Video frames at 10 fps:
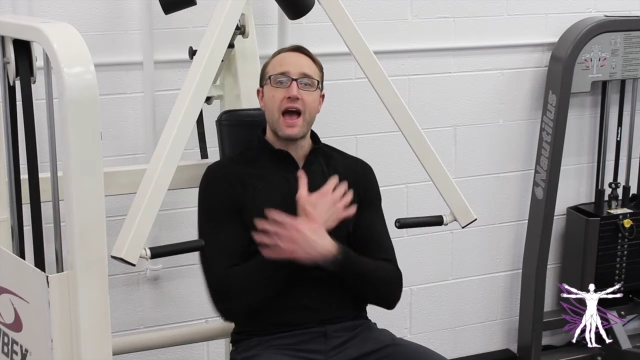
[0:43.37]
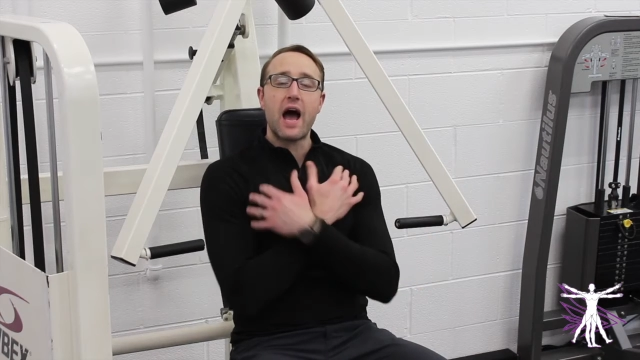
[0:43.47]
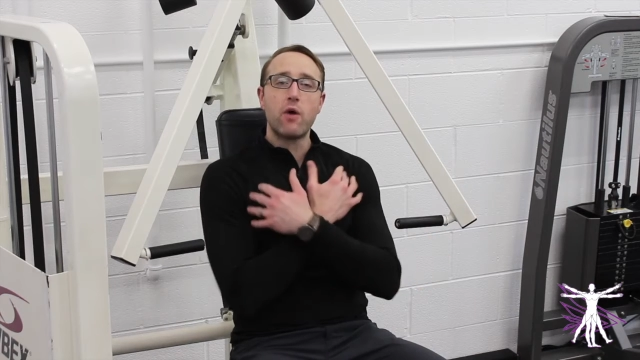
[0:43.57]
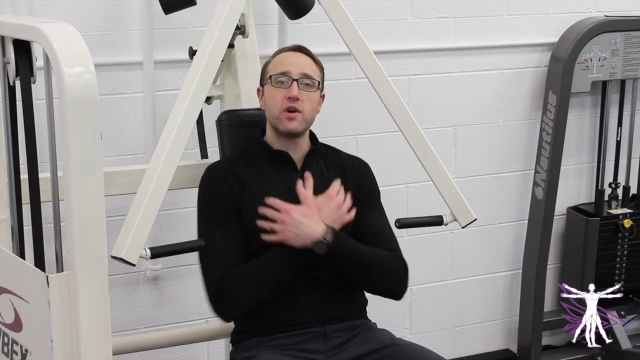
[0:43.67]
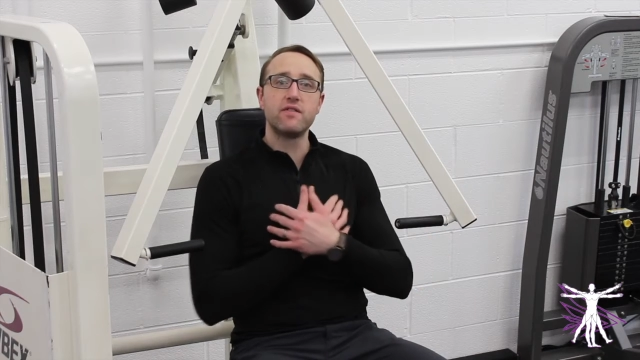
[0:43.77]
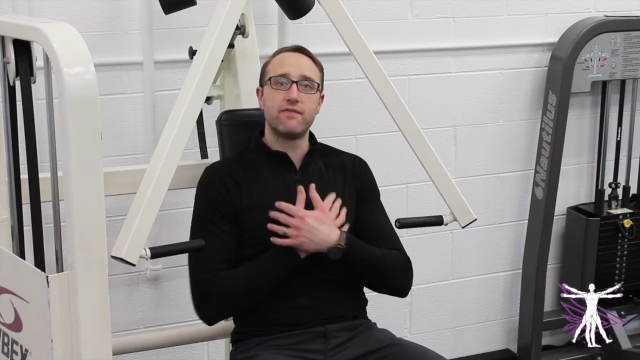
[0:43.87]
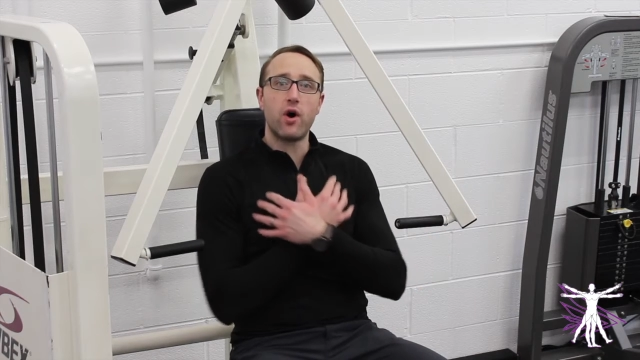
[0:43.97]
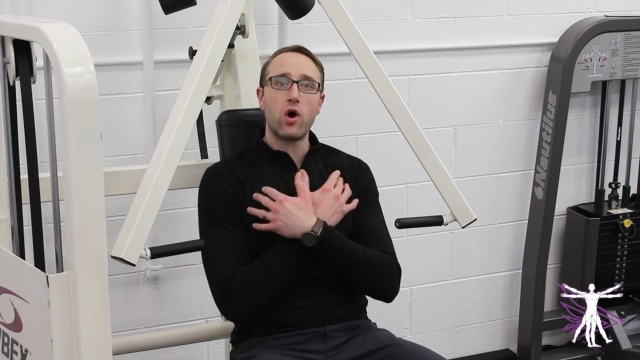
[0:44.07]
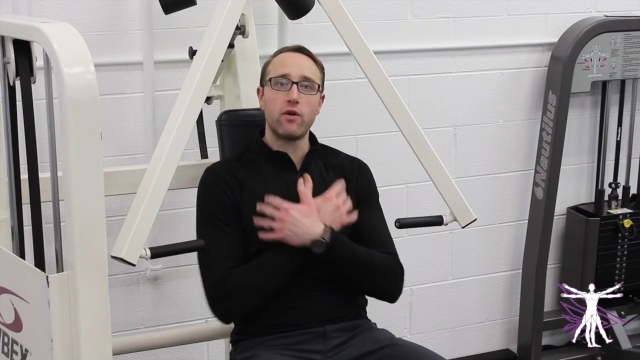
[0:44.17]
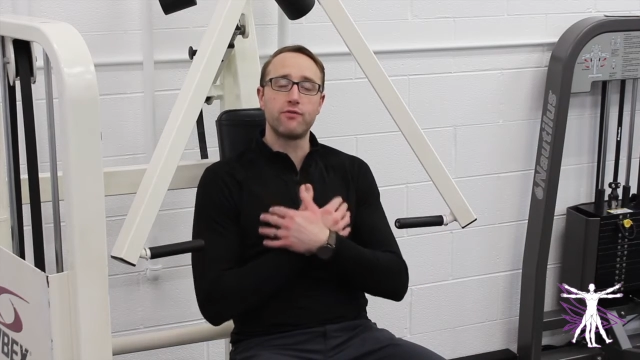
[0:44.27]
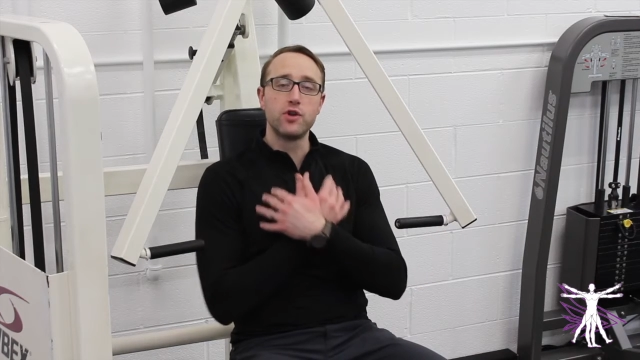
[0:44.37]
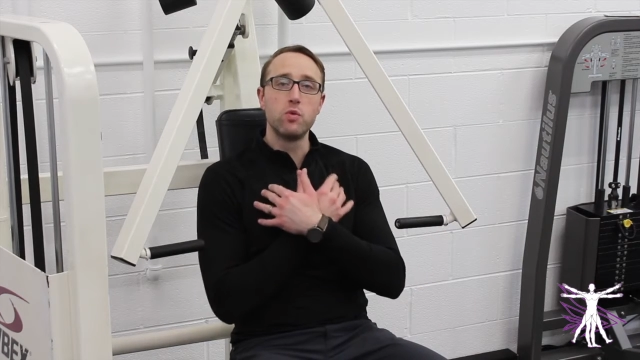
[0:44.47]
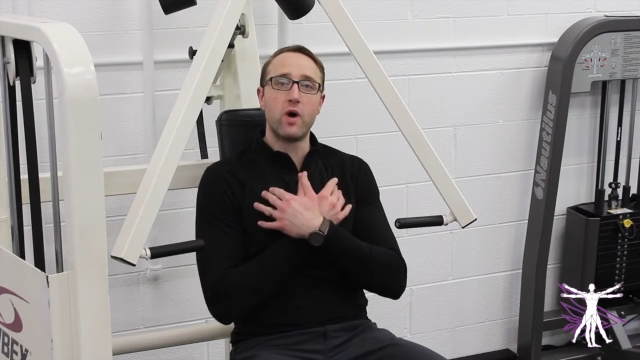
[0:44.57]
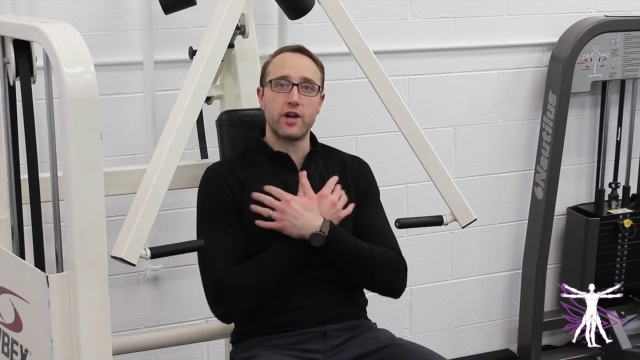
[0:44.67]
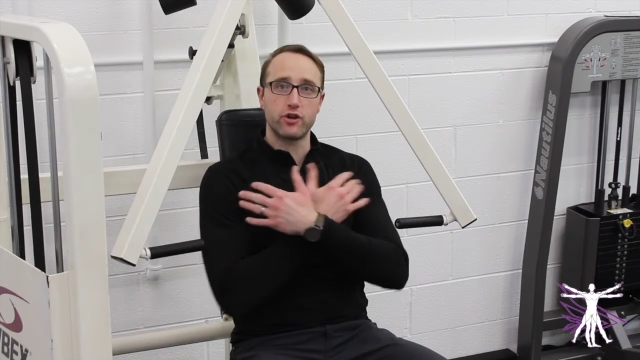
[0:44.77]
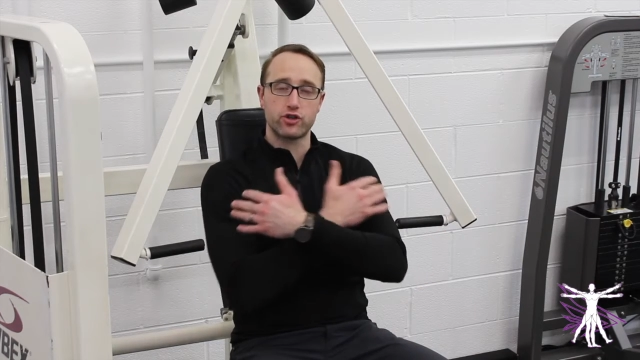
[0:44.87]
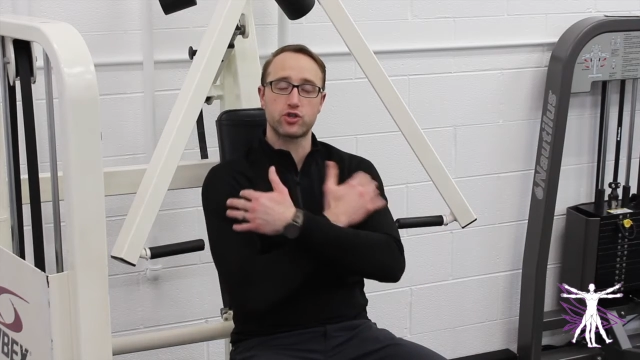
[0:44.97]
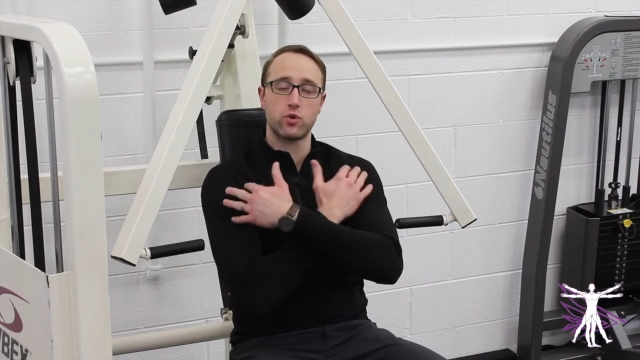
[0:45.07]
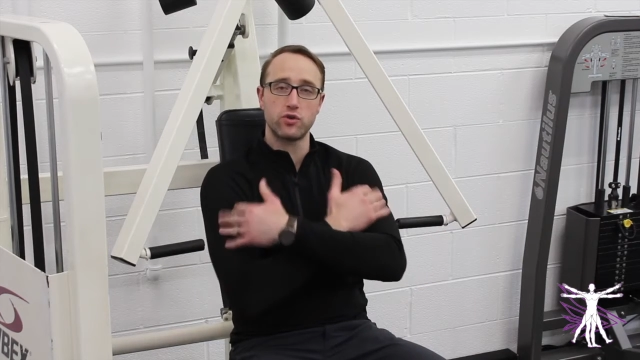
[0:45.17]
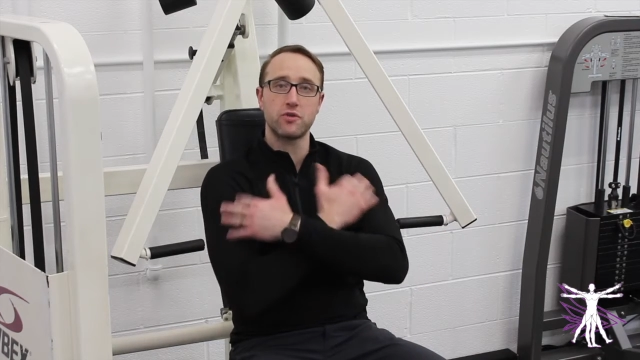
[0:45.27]
how involved you want your
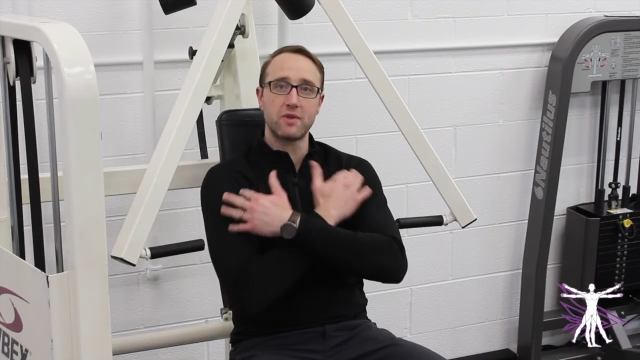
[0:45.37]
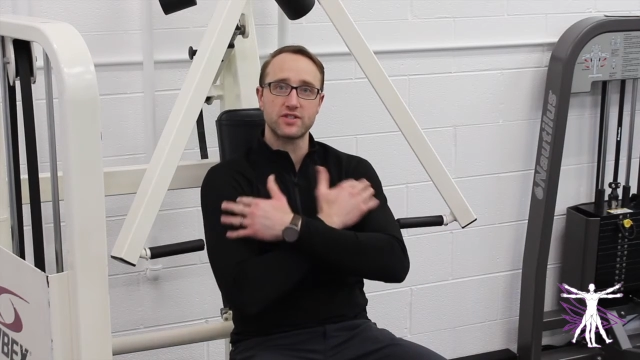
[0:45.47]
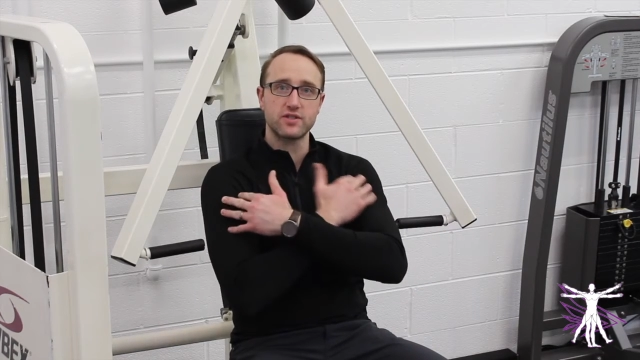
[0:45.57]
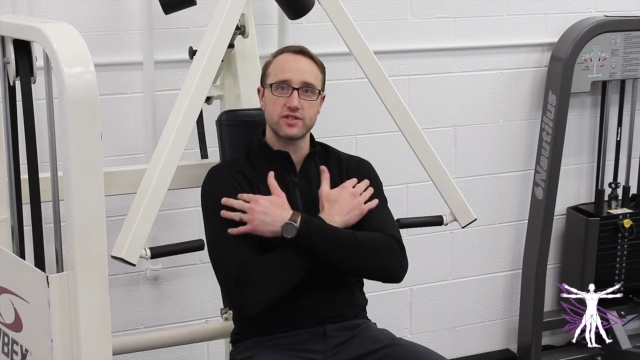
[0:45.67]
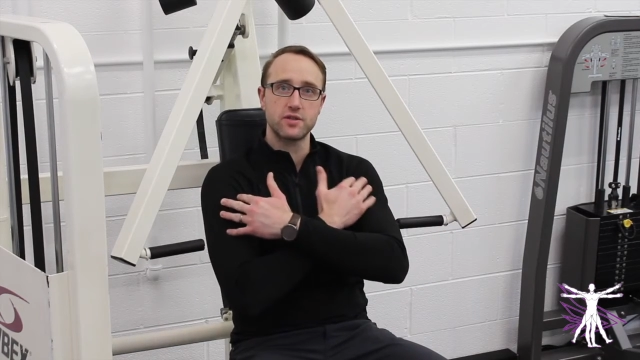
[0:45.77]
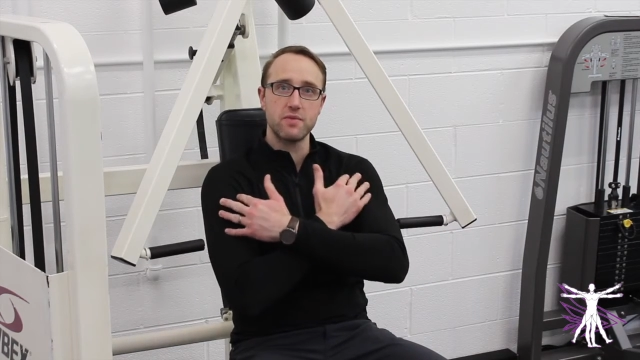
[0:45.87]
shoulder muscles